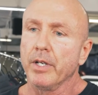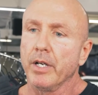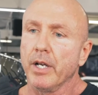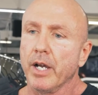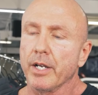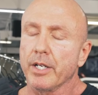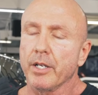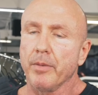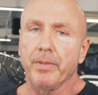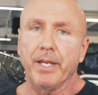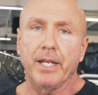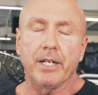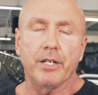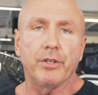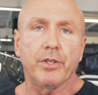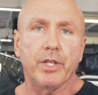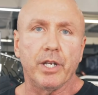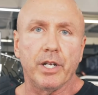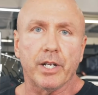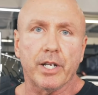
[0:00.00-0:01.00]
a
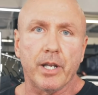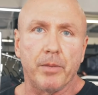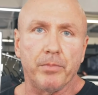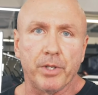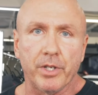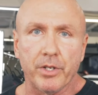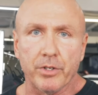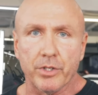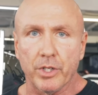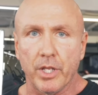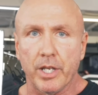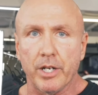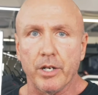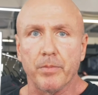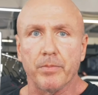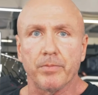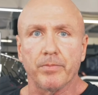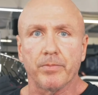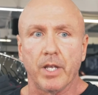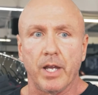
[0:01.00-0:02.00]
competitor that a couple years
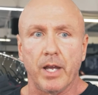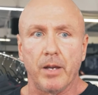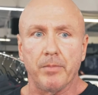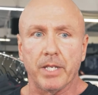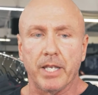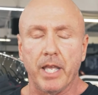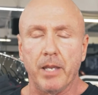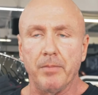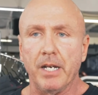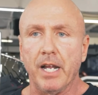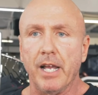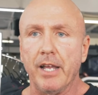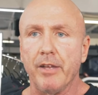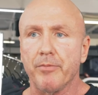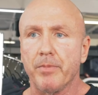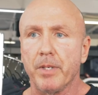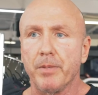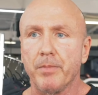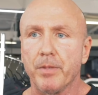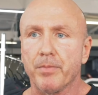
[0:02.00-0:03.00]
later became an
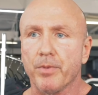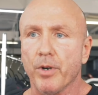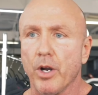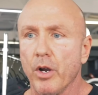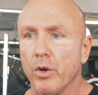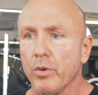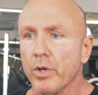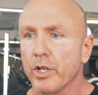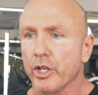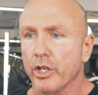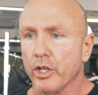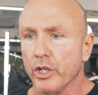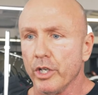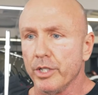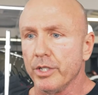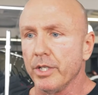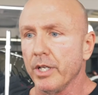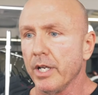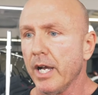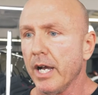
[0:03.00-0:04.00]
IFBB pro,
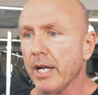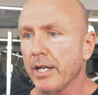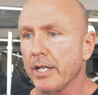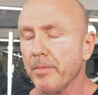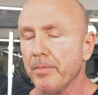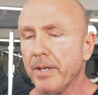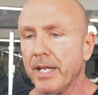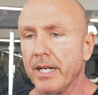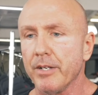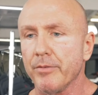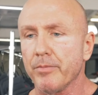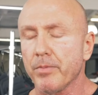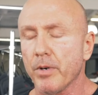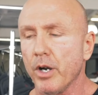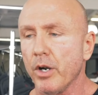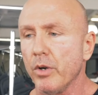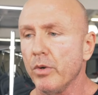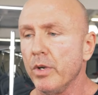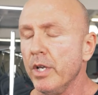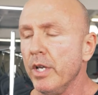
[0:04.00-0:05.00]
good competitive
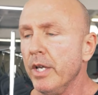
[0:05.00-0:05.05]
pro.